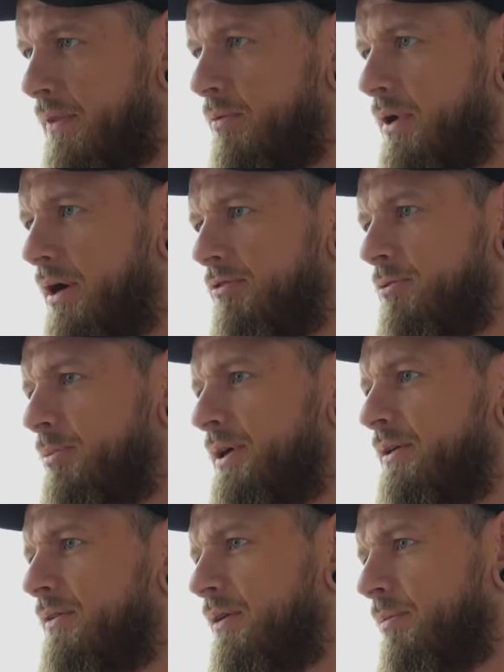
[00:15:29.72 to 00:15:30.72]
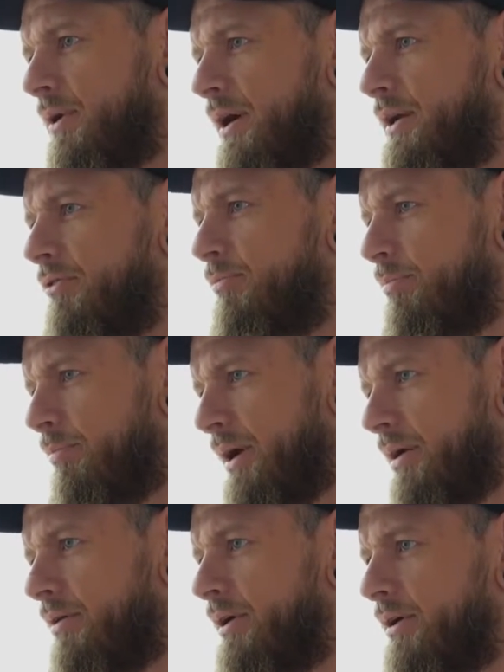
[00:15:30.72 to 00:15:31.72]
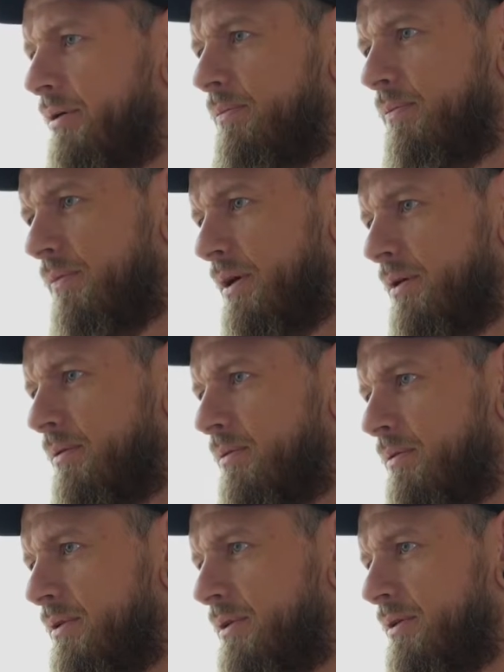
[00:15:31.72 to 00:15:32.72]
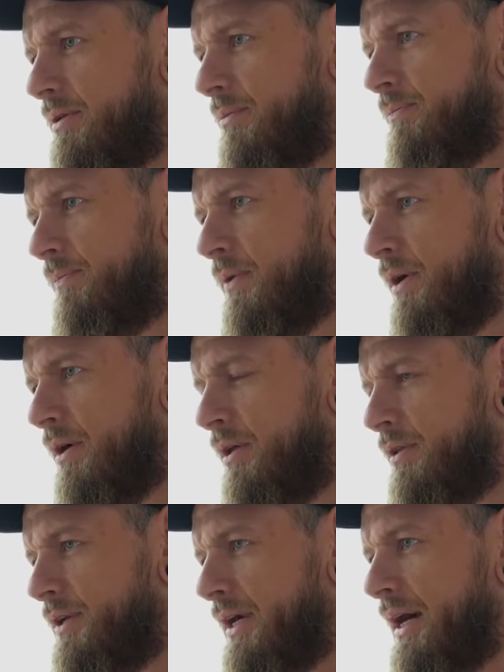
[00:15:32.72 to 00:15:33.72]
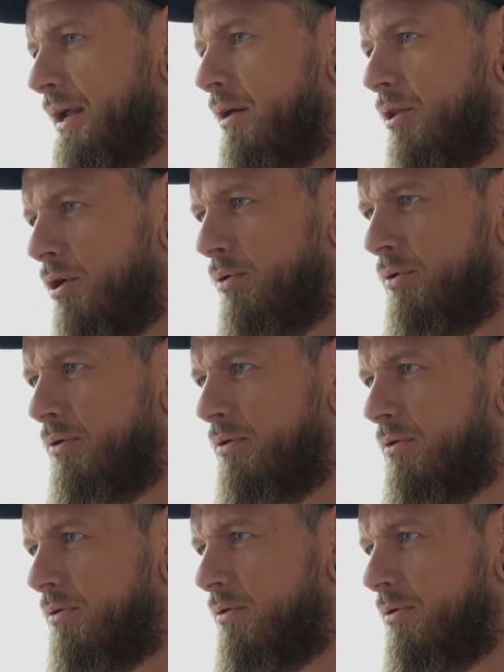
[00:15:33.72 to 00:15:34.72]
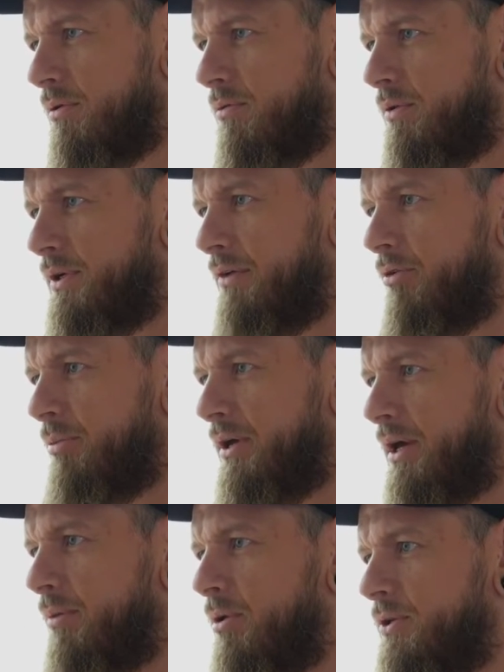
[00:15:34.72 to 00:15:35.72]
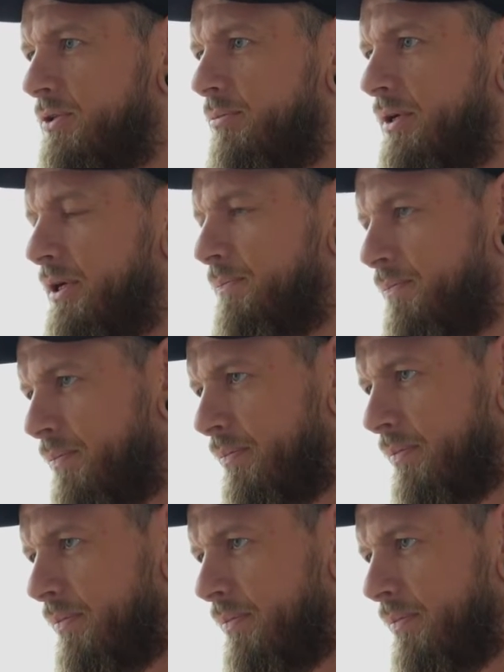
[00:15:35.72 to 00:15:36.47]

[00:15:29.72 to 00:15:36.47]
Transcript: there would have to be some kind of pairing that uh, the data alone would never be able to be